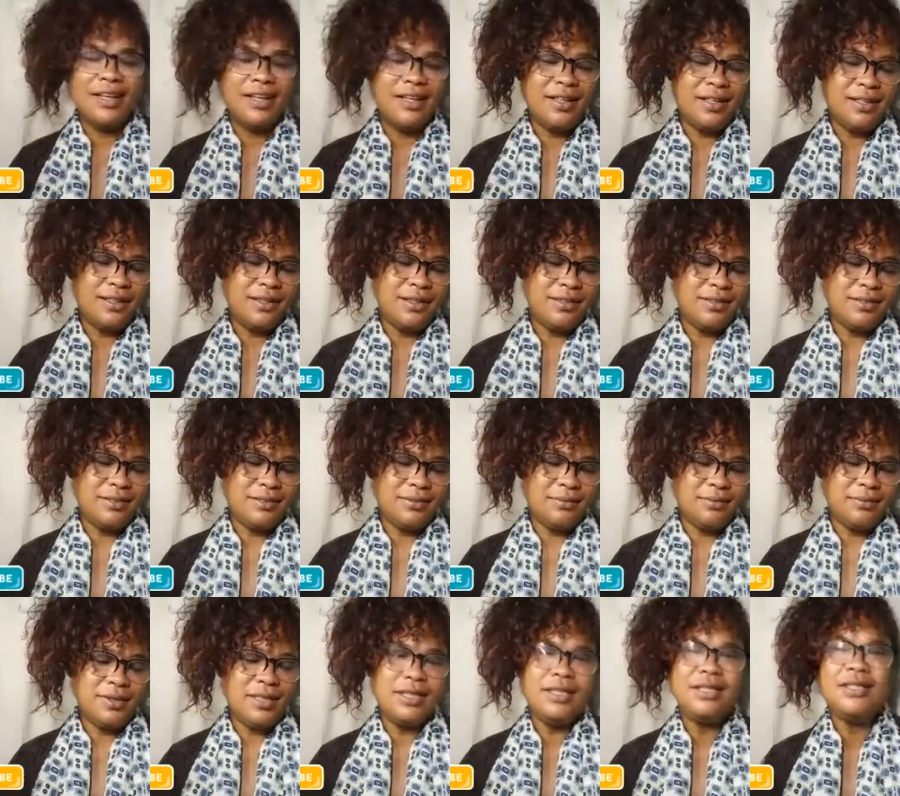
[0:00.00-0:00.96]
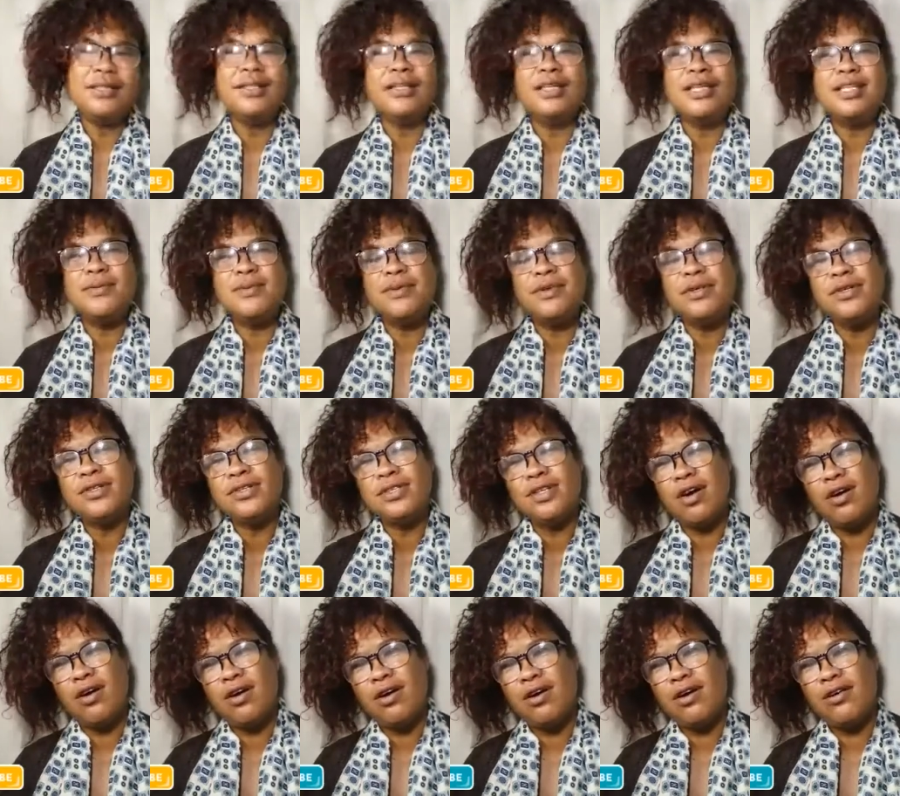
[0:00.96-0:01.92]
Um, it's because
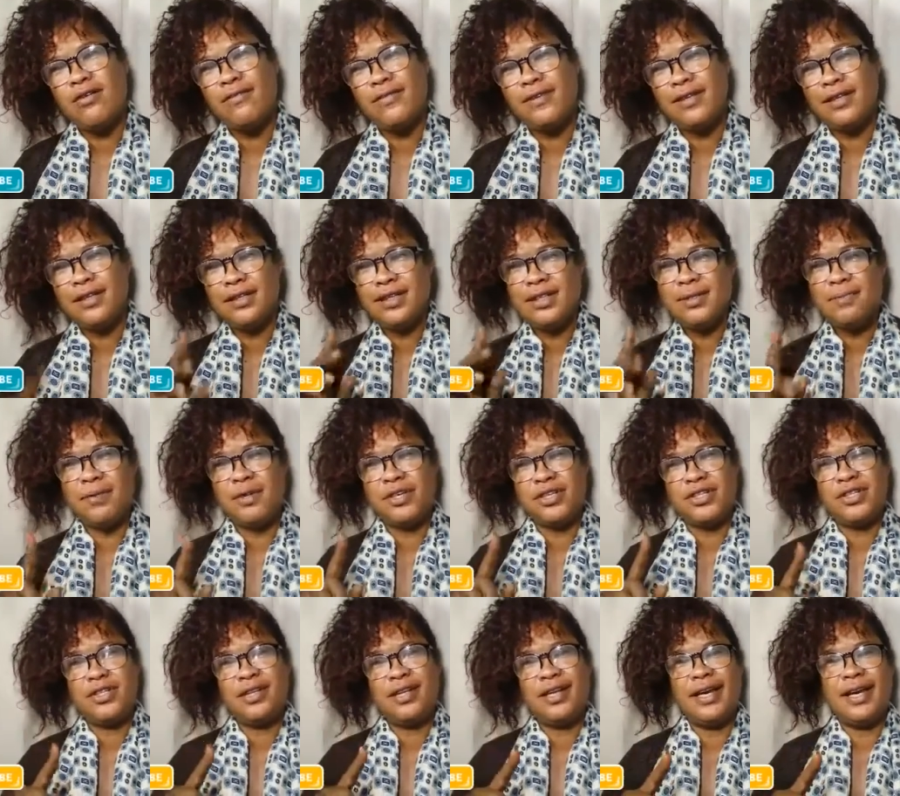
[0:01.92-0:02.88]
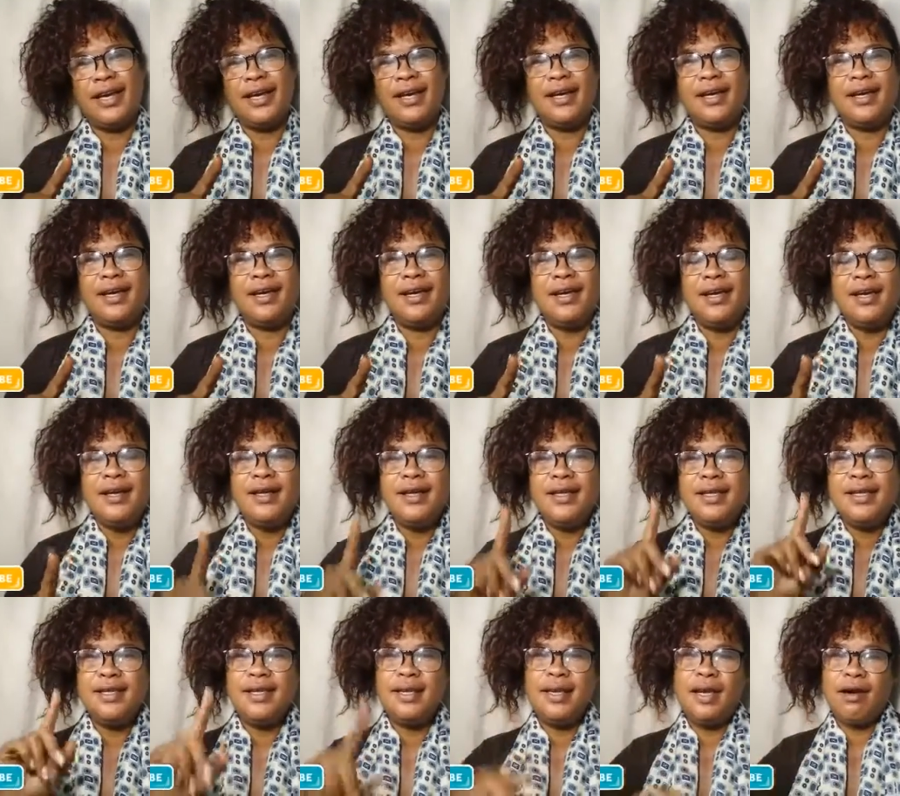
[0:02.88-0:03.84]
of a special lady
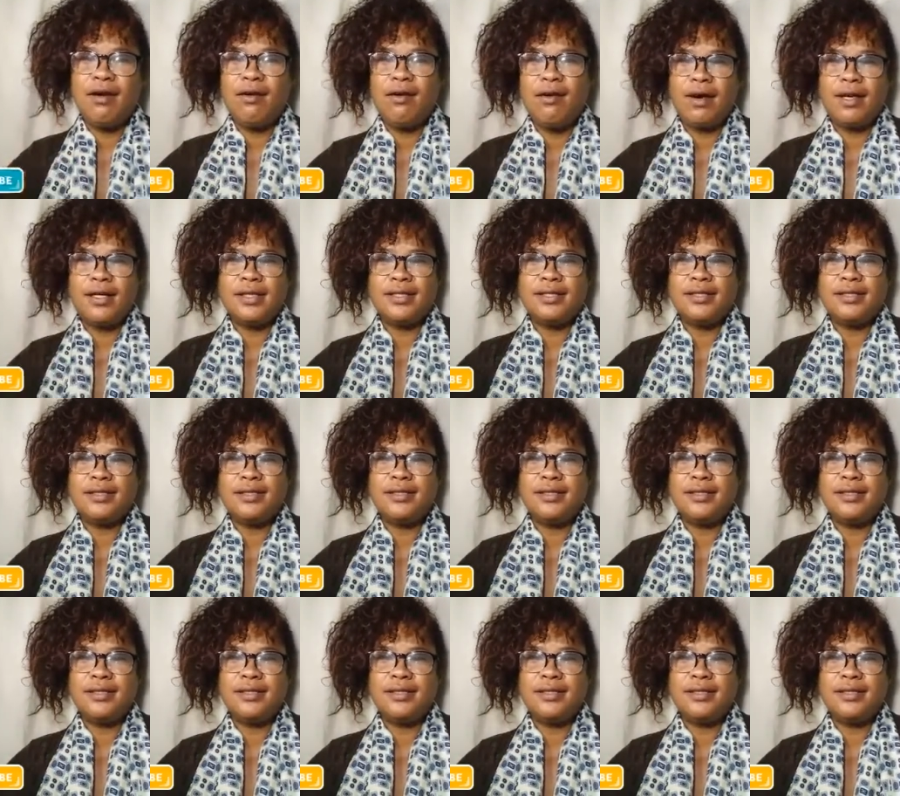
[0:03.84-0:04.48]
that I got